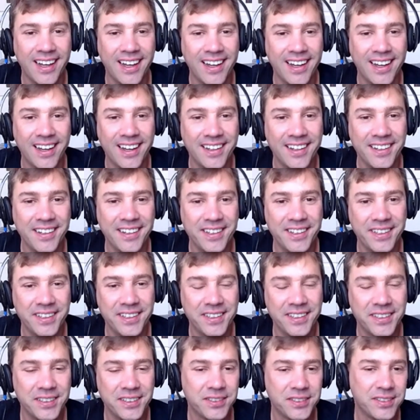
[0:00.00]
uh,
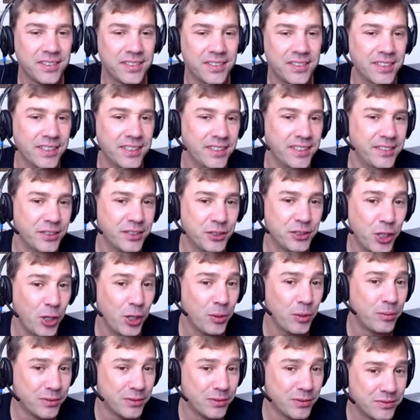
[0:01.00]
is is a
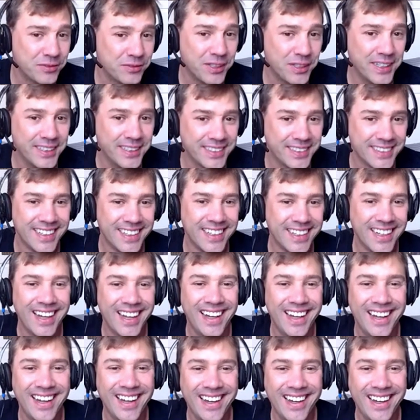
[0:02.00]
job, right?
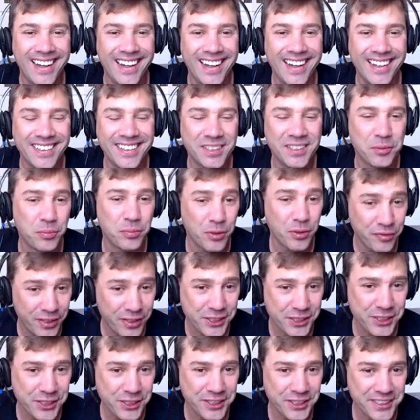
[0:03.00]
Uh, it's a
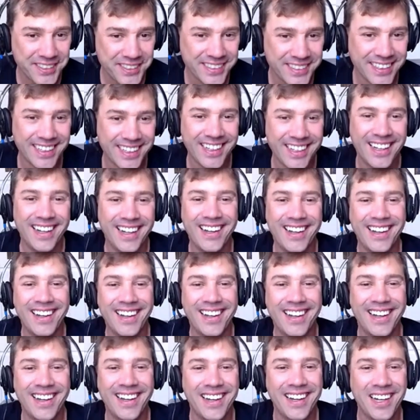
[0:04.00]
profession,
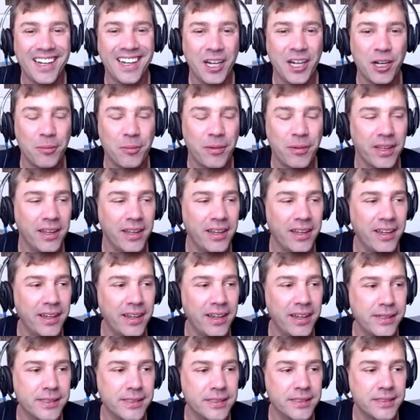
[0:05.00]
um,
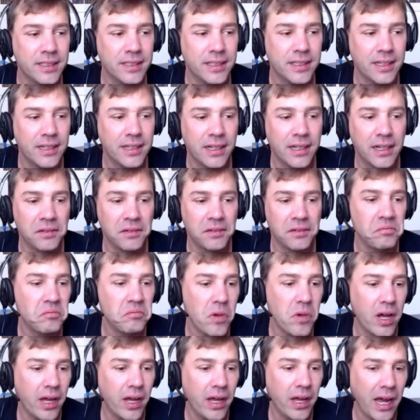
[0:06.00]
and uh,
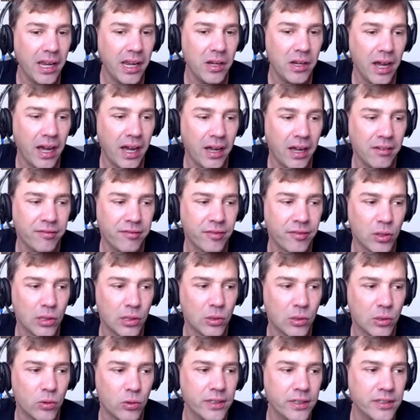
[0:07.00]
I I've
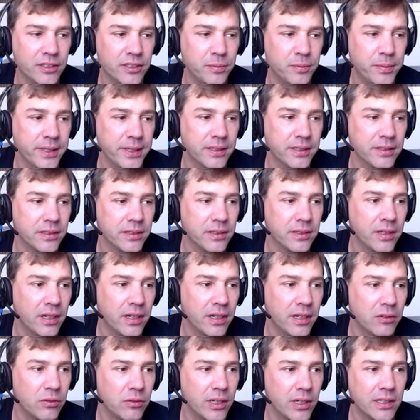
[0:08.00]
always been
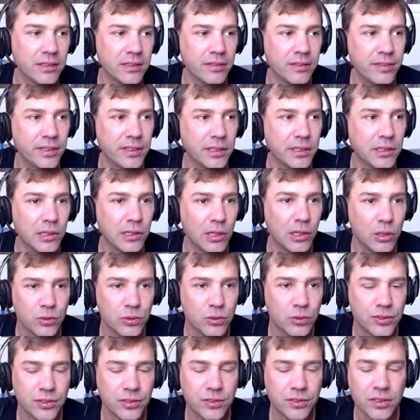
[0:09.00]
uh, relatively
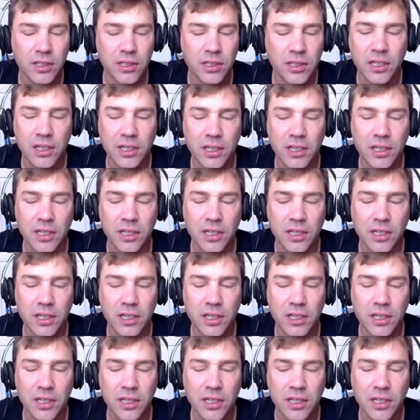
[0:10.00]
close